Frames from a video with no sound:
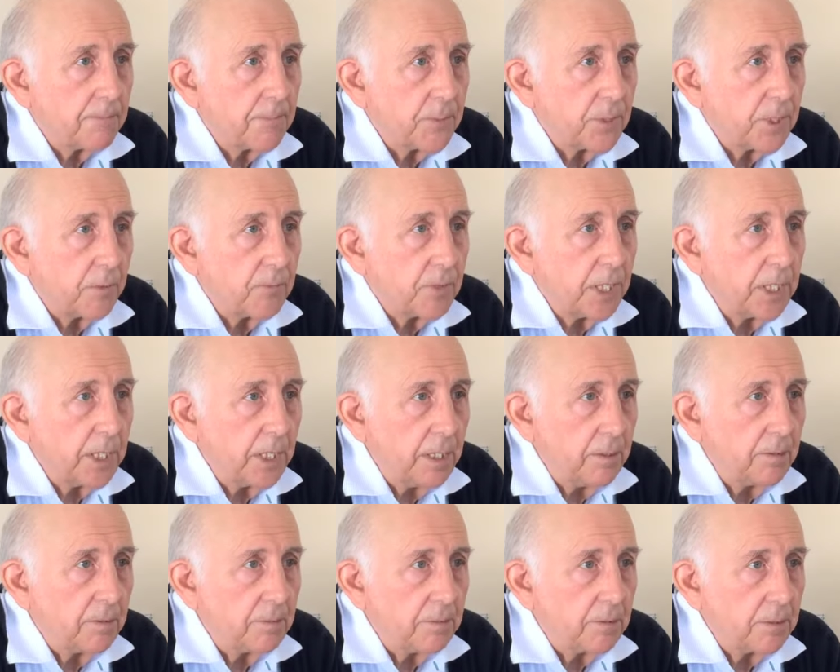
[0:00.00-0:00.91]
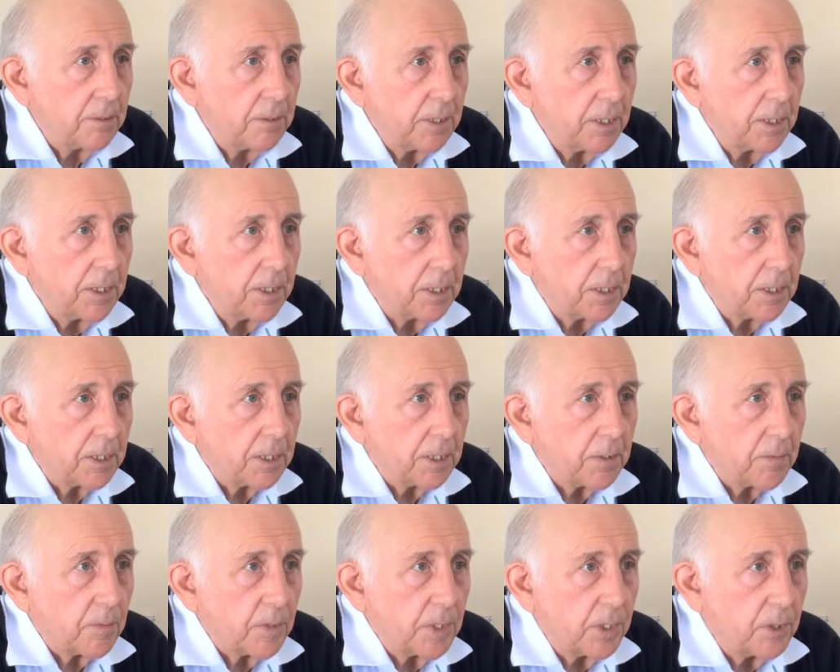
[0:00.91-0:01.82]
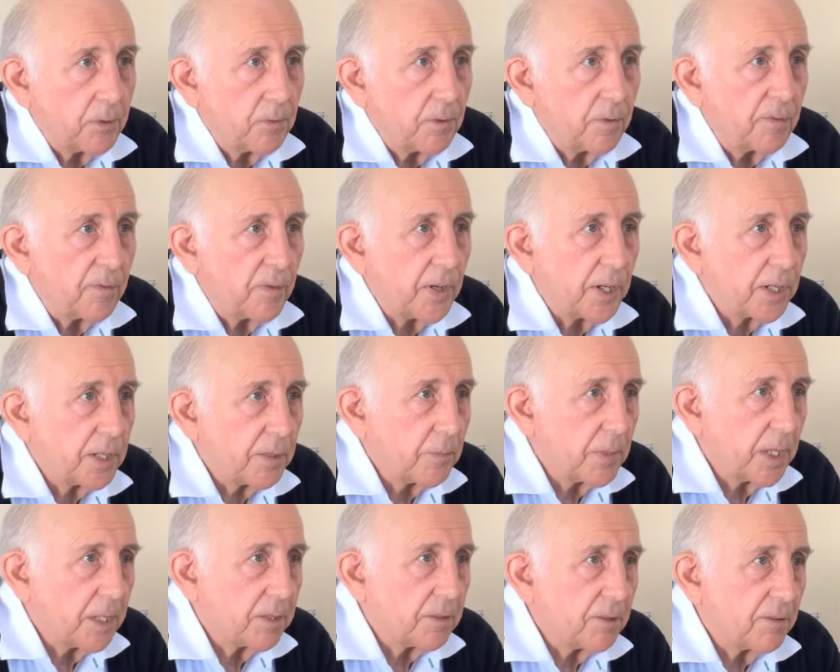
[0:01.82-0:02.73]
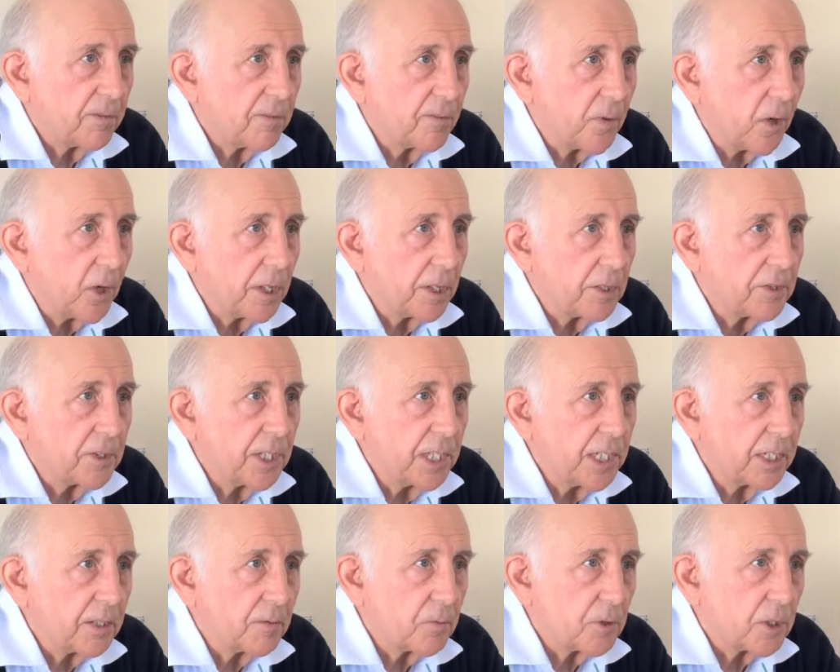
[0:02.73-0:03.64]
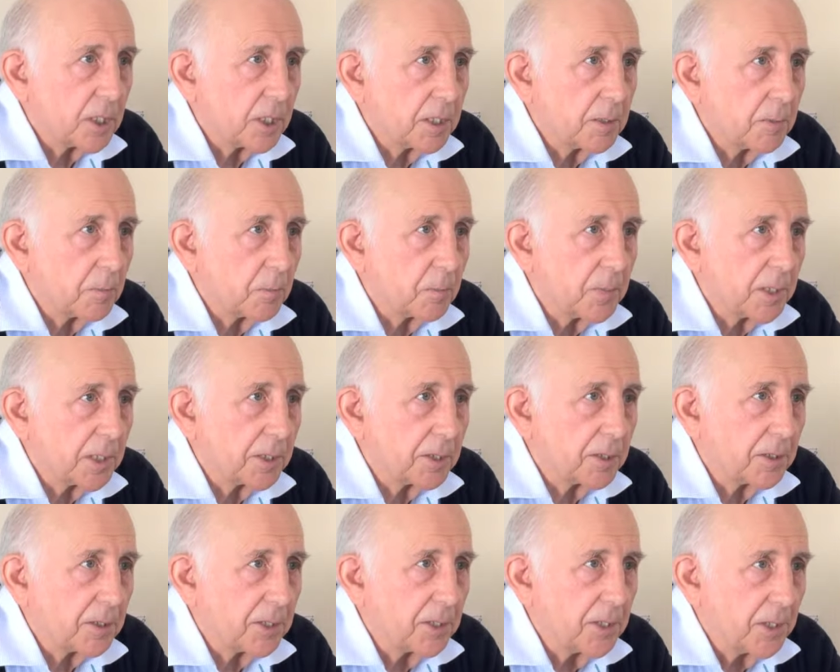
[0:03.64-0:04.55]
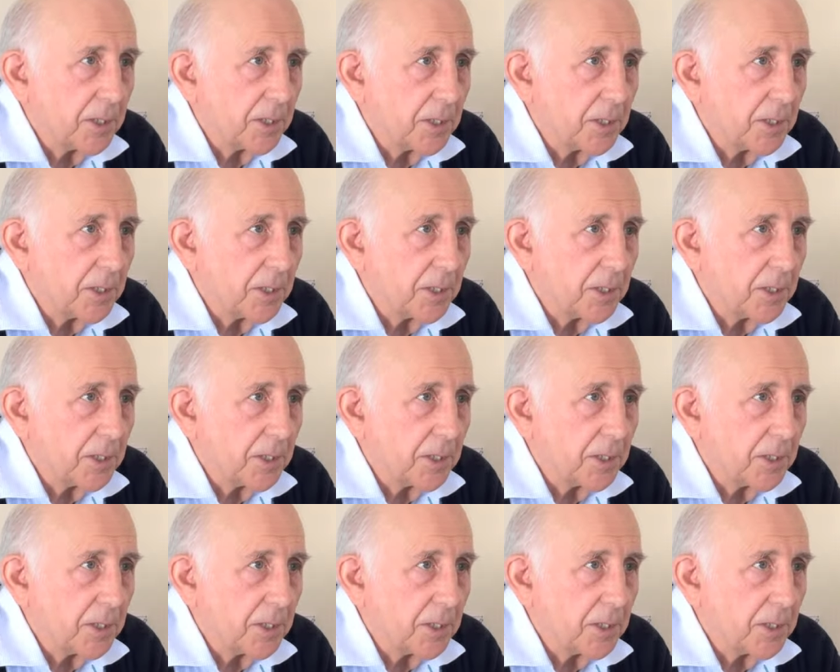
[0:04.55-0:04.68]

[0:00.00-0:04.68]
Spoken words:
So we do a fair amount of volunteer work, but